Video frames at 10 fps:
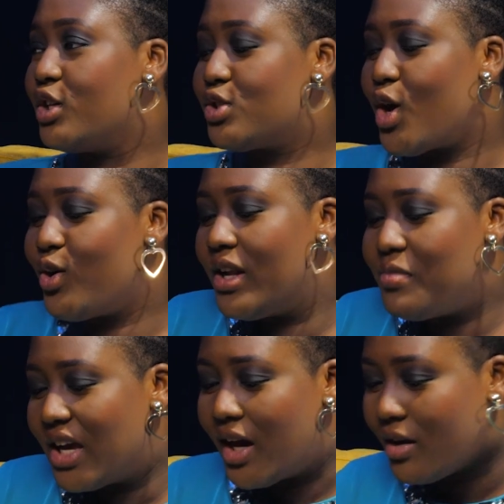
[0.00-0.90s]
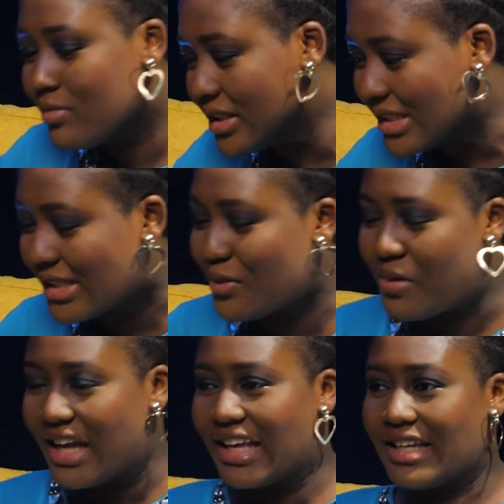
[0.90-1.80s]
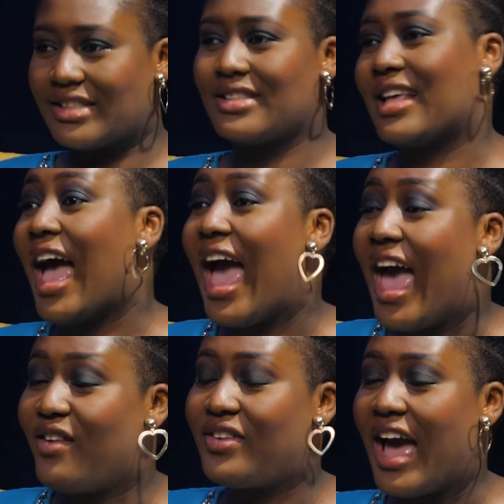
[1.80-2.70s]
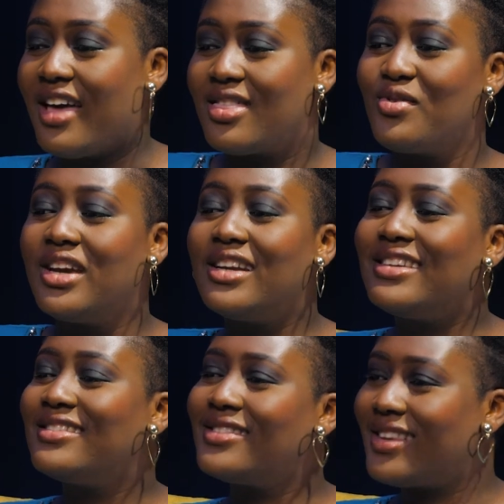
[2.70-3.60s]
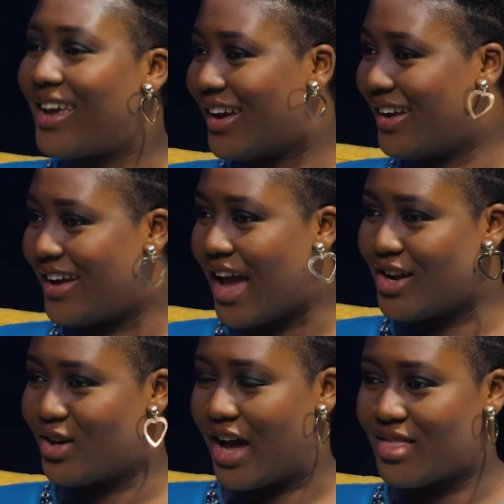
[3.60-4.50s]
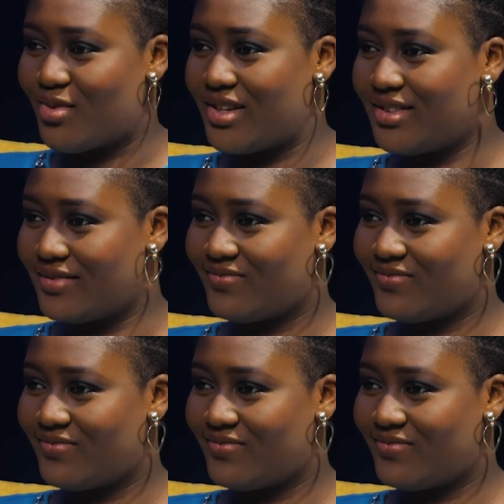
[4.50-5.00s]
So let me come to my guests. I have Catherine. Hello, Catherine.